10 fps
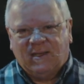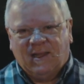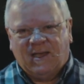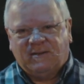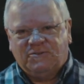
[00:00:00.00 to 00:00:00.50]

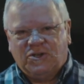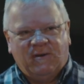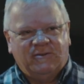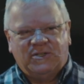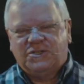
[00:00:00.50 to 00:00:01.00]
collective
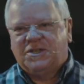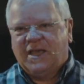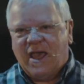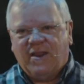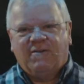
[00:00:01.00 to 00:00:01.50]
services
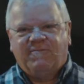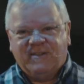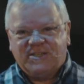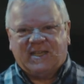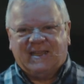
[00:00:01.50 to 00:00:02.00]
together
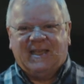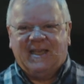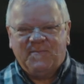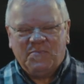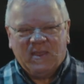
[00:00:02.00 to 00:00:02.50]

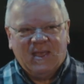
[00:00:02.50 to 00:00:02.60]
physically,